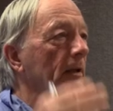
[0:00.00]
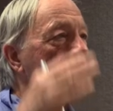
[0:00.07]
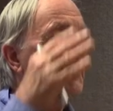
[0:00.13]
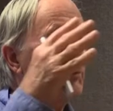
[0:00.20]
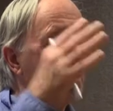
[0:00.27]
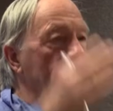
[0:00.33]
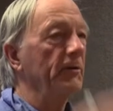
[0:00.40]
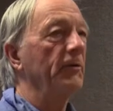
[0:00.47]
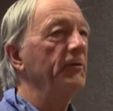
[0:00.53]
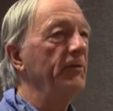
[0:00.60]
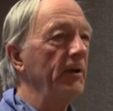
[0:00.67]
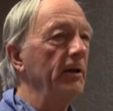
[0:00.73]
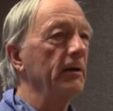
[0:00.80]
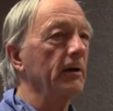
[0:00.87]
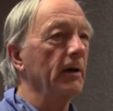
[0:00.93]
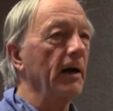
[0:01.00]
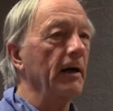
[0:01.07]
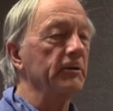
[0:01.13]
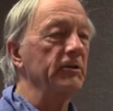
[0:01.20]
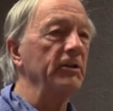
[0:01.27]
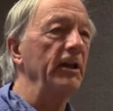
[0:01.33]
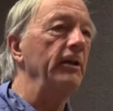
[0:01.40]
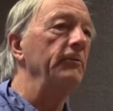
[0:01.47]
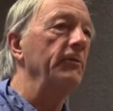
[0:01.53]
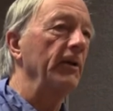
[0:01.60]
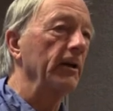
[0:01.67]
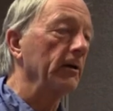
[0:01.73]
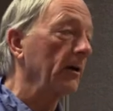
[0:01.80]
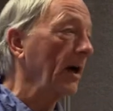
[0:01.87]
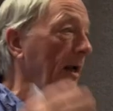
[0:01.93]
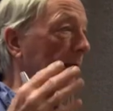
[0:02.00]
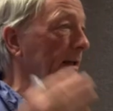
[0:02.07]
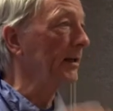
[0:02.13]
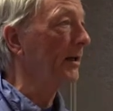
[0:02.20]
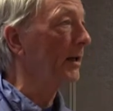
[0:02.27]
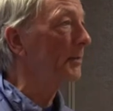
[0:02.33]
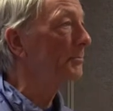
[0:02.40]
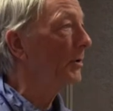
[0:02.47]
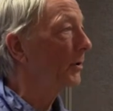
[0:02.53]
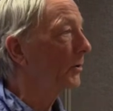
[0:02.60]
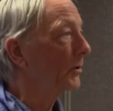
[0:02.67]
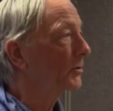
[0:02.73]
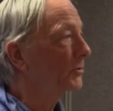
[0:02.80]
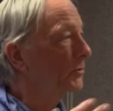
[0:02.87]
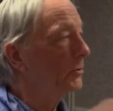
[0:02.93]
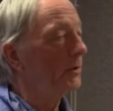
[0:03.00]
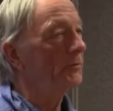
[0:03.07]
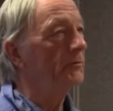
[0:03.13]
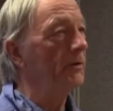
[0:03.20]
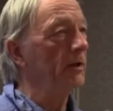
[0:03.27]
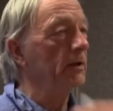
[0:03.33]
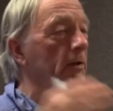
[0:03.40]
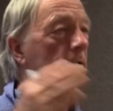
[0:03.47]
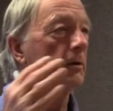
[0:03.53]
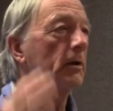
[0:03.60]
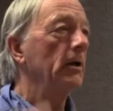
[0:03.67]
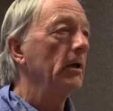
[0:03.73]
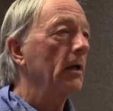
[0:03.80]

if you have a feeder, a seed feeder hanging up or suet feeder,